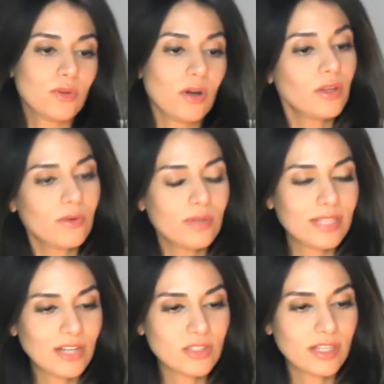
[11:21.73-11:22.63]
oh no, it
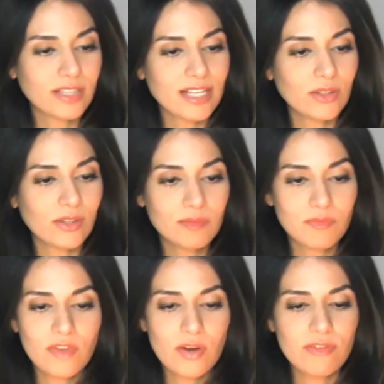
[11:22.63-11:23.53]
actually got downloaded
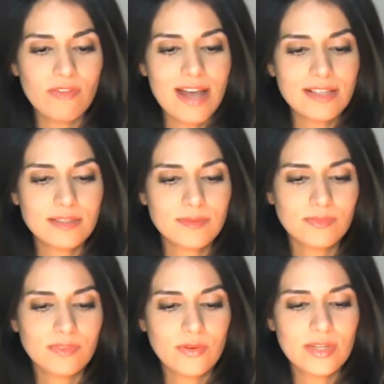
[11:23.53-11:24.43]
very fast,
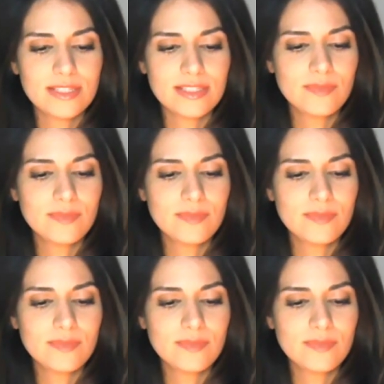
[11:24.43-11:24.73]
very easy.